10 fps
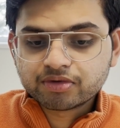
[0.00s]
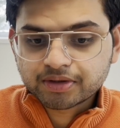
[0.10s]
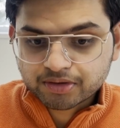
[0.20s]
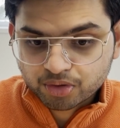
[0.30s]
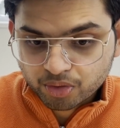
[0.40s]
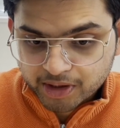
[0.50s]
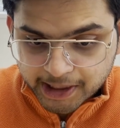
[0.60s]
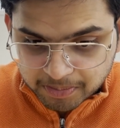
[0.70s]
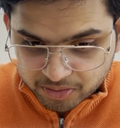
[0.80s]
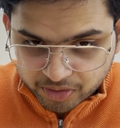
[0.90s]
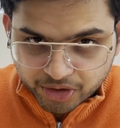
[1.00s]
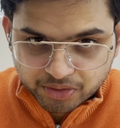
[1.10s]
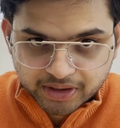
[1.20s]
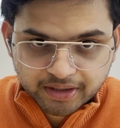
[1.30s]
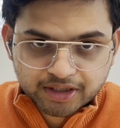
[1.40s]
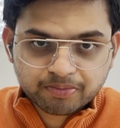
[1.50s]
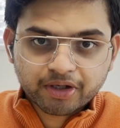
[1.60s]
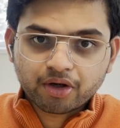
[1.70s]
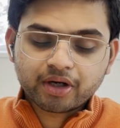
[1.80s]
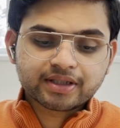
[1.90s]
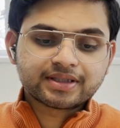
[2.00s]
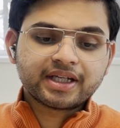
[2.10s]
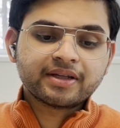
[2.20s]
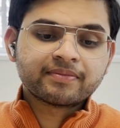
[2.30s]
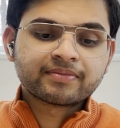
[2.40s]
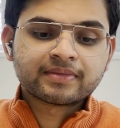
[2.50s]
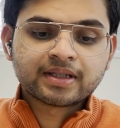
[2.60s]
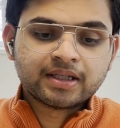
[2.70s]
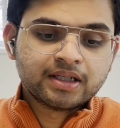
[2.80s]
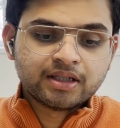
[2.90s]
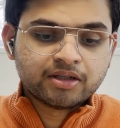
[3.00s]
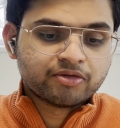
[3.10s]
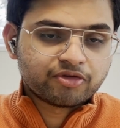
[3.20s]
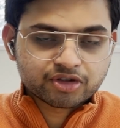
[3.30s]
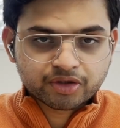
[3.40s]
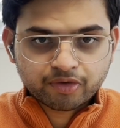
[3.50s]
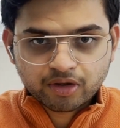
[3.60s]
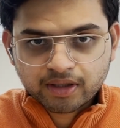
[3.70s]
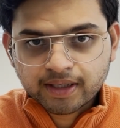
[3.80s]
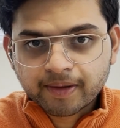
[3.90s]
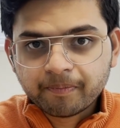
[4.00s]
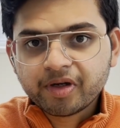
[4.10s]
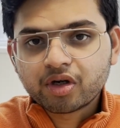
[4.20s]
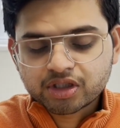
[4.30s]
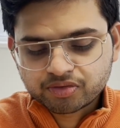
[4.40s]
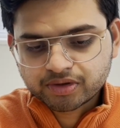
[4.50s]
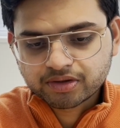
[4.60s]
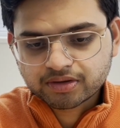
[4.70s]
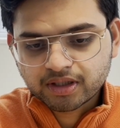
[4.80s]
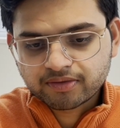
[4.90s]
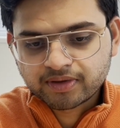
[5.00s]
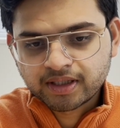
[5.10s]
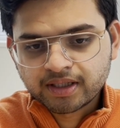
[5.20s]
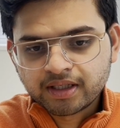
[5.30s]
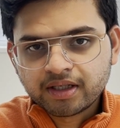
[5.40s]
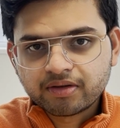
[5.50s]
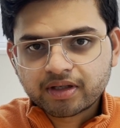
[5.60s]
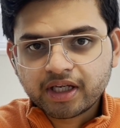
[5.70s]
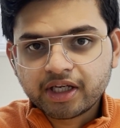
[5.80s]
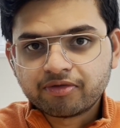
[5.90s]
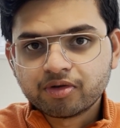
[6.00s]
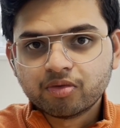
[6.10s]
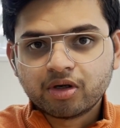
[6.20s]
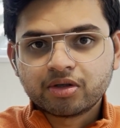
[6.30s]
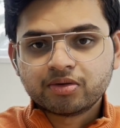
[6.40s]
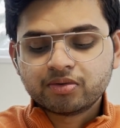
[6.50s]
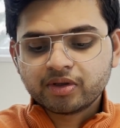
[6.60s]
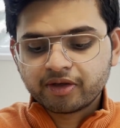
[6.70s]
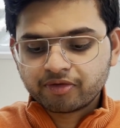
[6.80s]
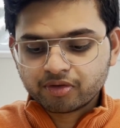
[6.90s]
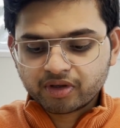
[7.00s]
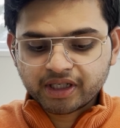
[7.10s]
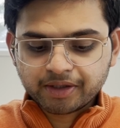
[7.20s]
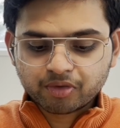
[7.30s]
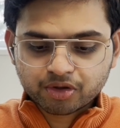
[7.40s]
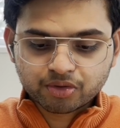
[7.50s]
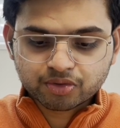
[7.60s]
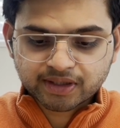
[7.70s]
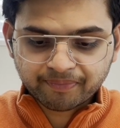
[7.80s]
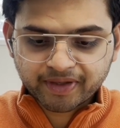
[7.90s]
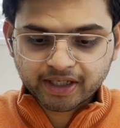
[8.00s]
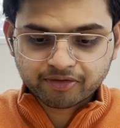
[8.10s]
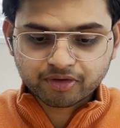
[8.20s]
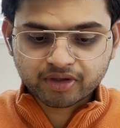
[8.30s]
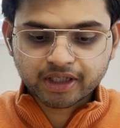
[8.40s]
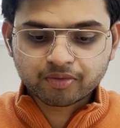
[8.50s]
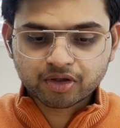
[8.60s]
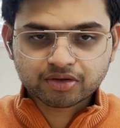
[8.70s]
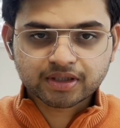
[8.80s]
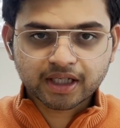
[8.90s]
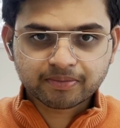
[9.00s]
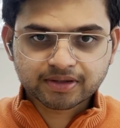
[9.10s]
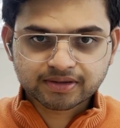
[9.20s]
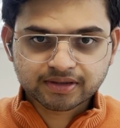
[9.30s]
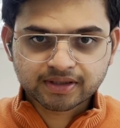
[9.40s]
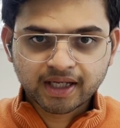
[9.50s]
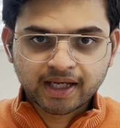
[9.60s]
So tips for using this priority setting. First of all, be honest with yourself. Okay, if you really want to do something, if you really want to start a business,